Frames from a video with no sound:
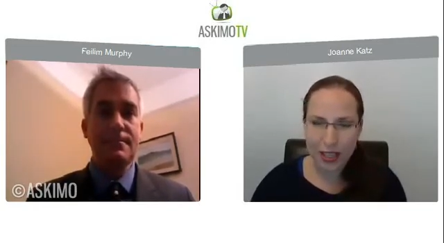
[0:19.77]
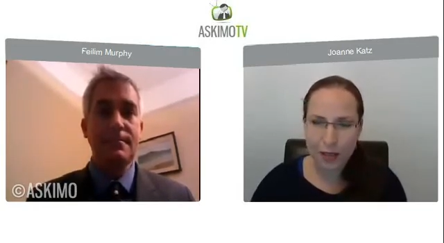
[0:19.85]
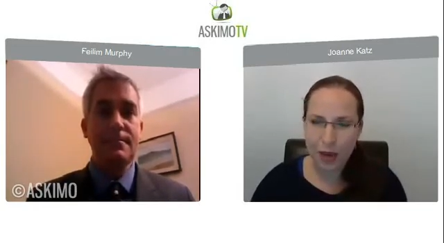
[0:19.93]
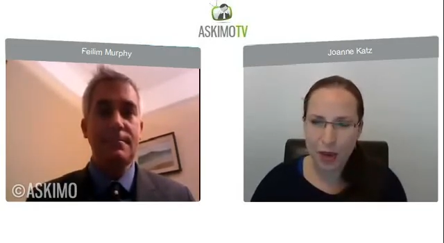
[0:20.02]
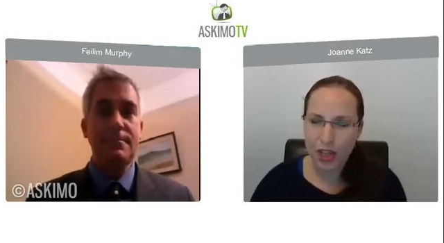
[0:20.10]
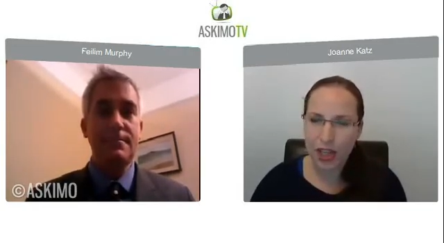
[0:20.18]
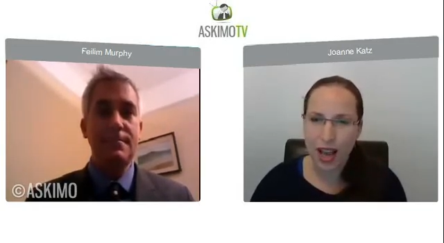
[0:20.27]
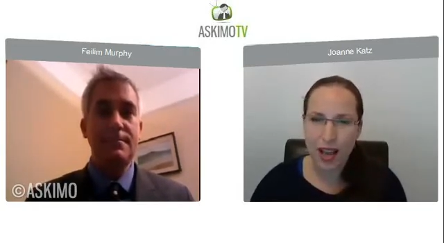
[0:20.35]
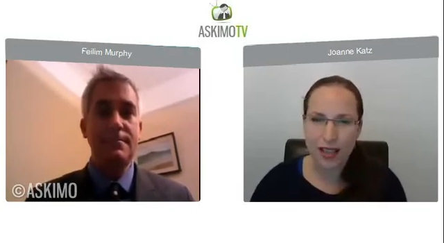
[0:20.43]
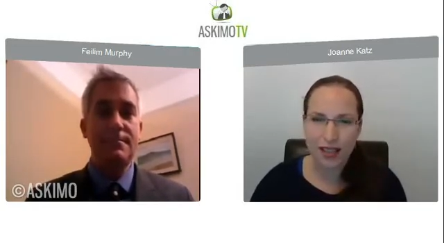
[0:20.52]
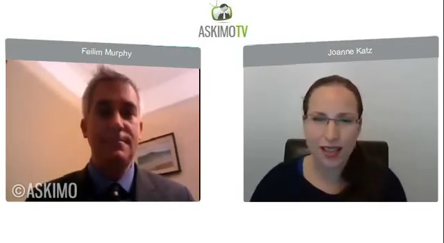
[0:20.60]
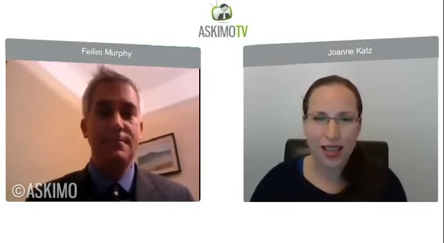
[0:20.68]

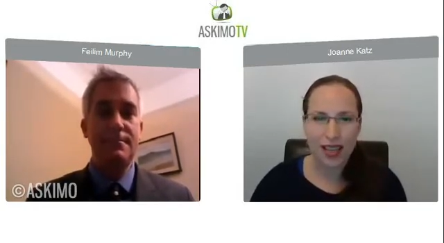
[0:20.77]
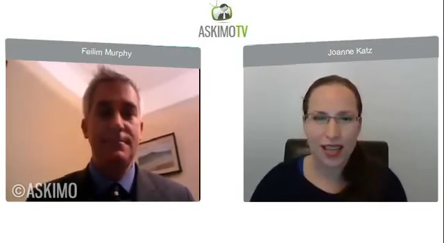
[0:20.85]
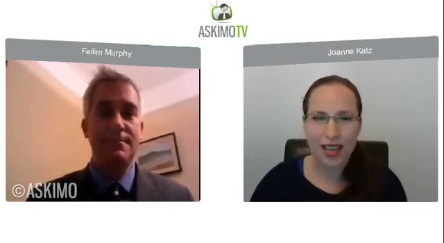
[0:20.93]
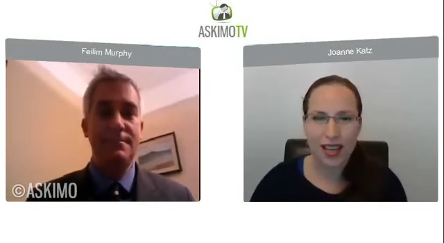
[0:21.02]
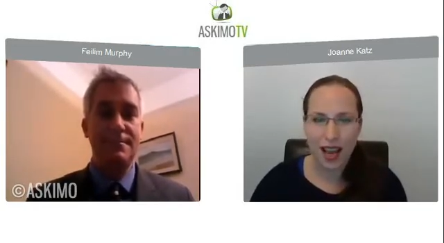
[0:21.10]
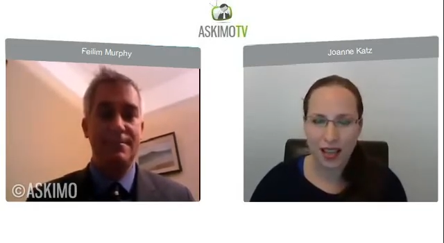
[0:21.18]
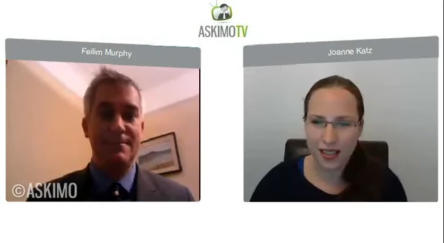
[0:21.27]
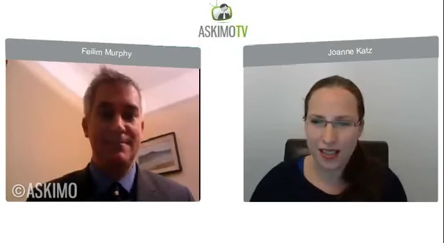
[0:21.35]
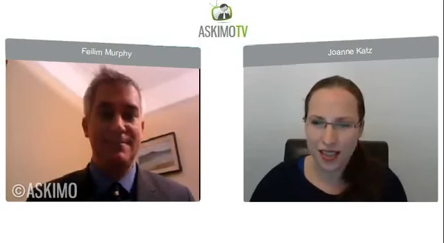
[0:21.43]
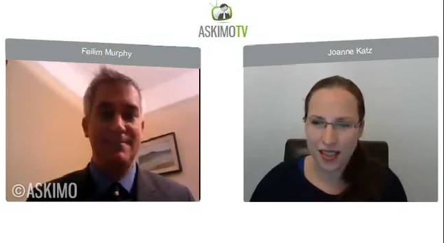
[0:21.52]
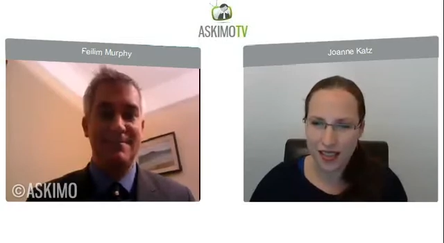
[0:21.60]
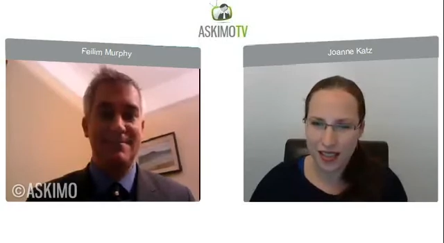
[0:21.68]
Speaker 1: specializing in
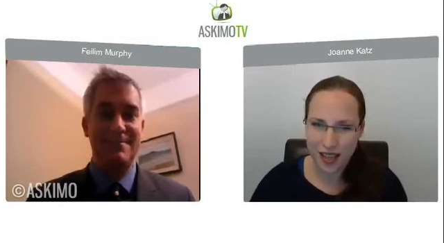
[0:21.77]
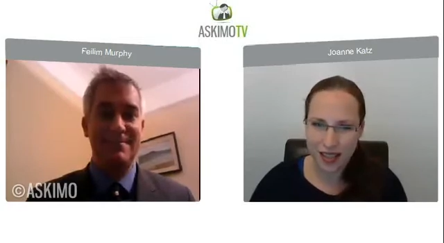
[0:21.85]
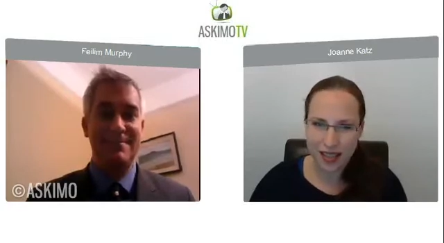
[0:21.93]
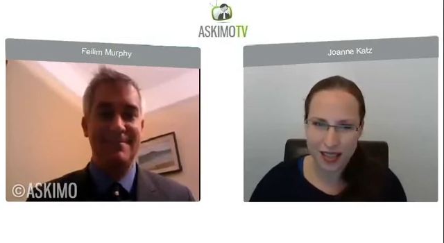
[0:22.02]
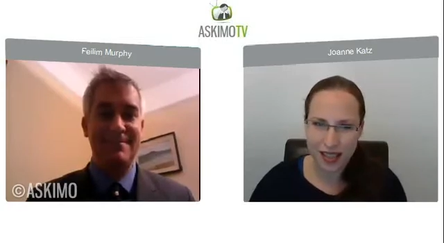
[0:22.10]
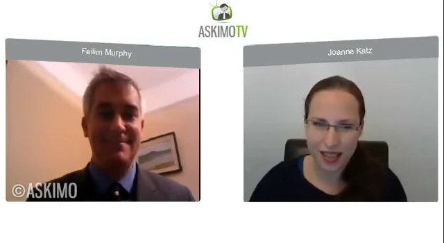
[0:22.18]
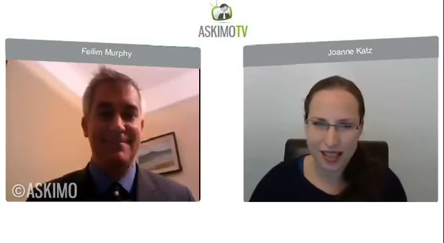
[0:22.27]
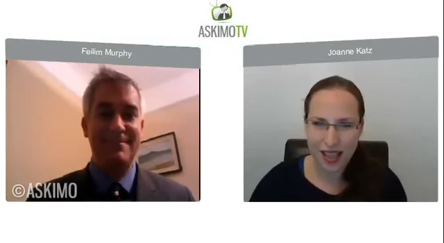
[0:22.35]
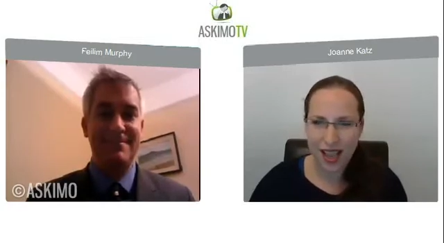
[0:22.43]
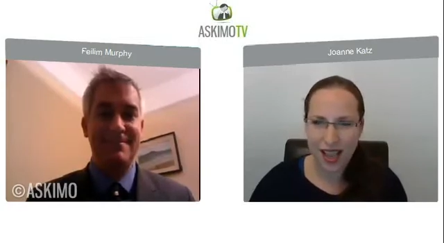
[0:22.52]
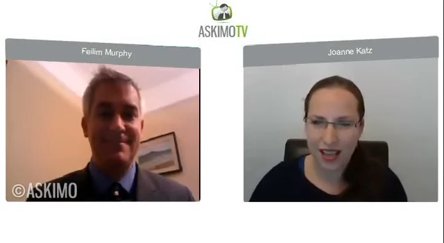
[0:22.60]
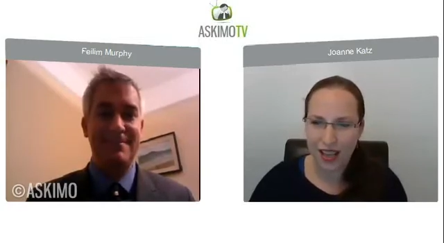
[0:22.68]
undescended testes
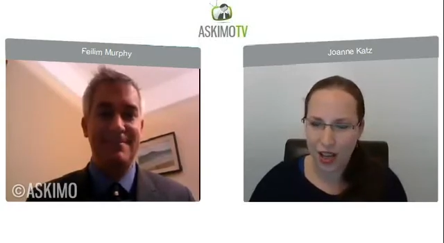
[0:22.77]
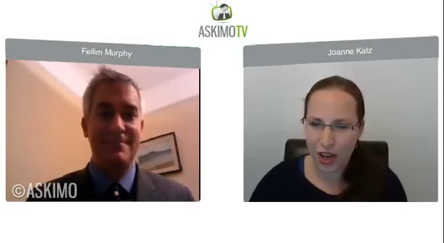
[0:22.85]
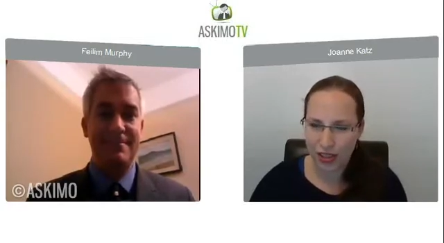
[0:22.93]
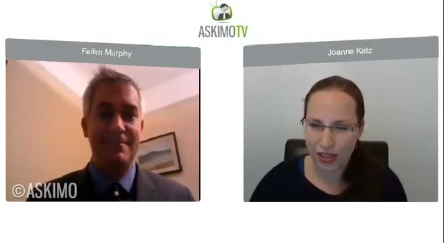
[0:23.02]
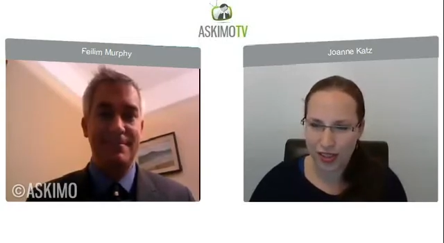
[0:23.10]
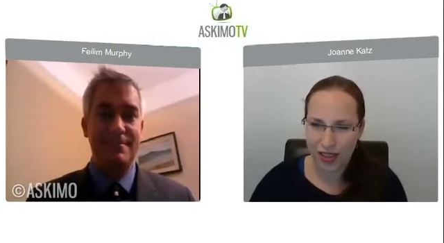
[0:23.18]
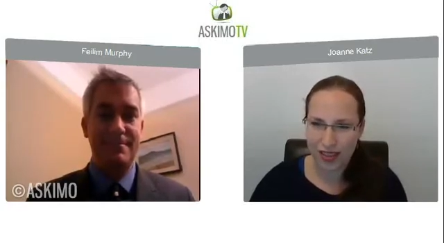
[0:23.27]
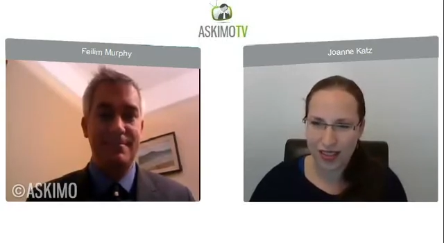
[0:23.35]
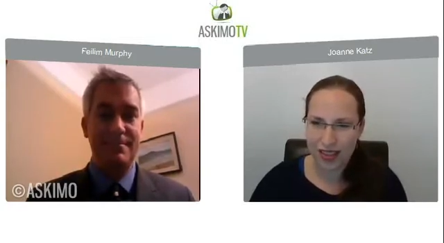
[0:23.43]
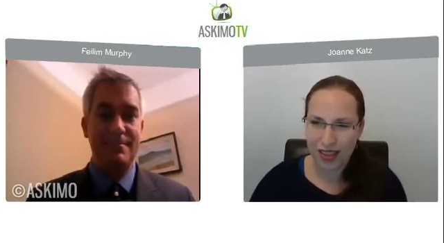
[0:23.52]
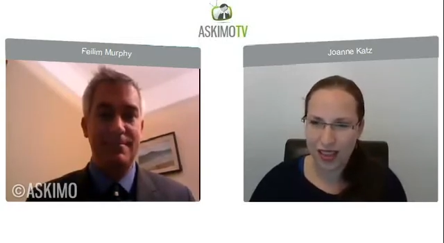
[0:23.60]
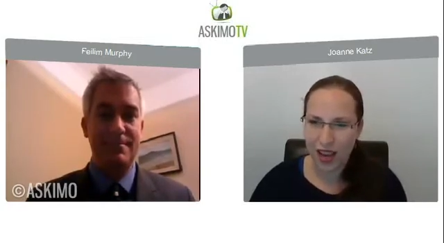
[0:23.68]
and incontinence.
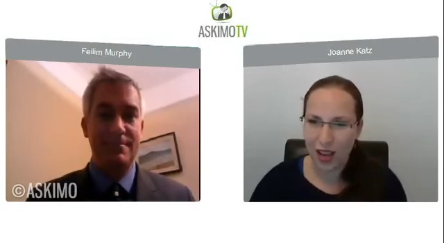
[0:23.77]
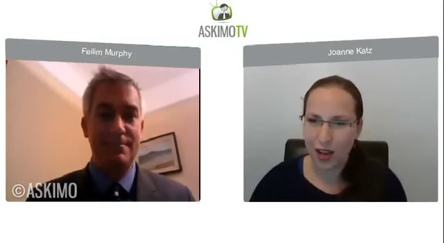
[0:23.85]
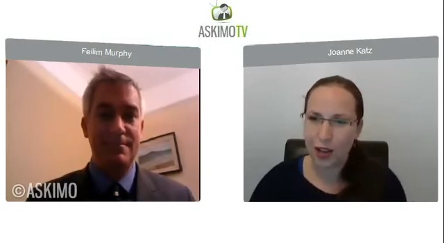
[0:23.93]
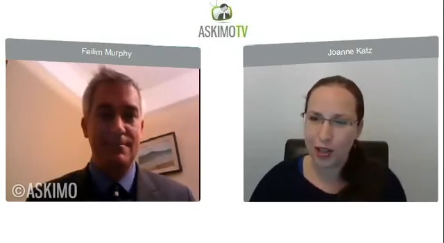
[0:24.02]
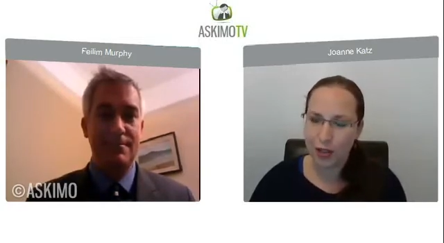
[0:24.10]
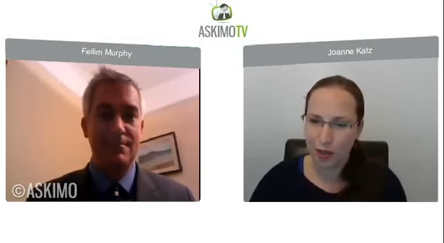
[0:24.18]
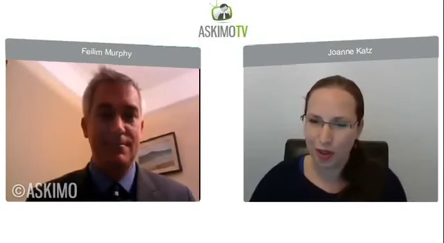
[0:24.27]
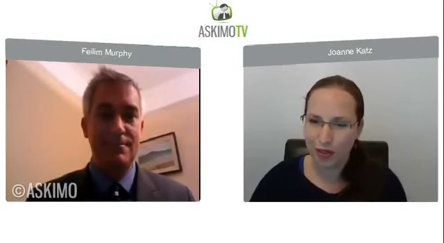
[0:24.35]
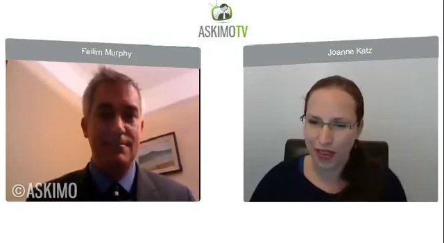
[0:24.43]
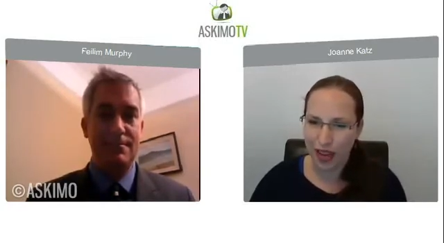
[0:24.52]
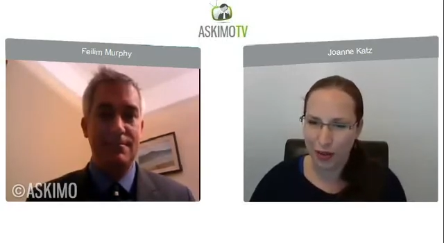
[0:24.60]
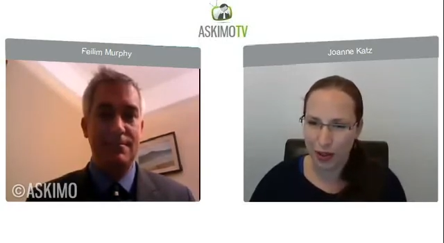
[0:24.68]
Hi, Dr.
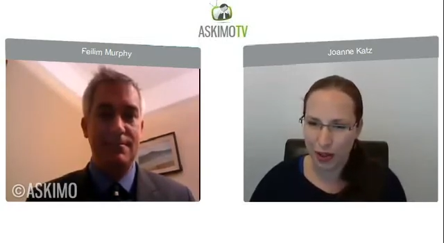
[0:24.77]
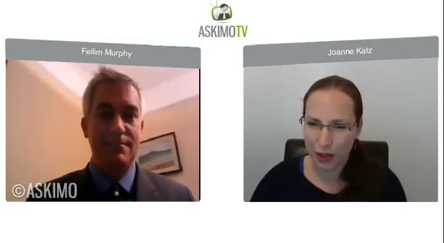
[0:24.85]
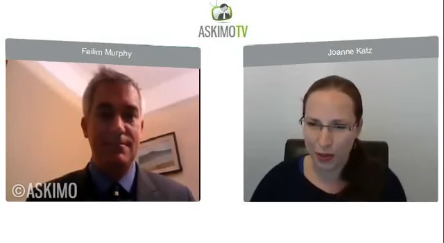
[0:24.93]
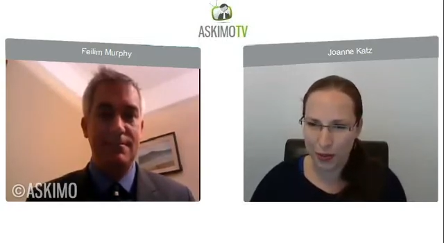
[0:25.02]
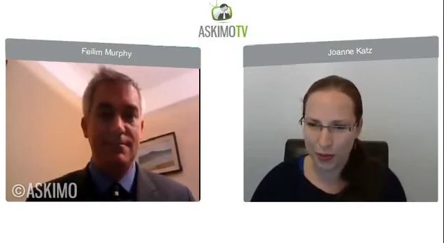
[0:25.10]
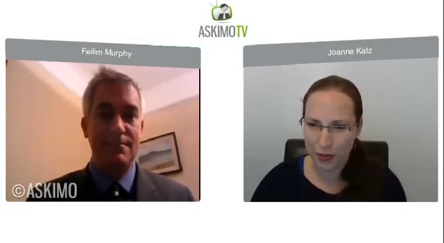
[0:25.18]
Murphy. How are you?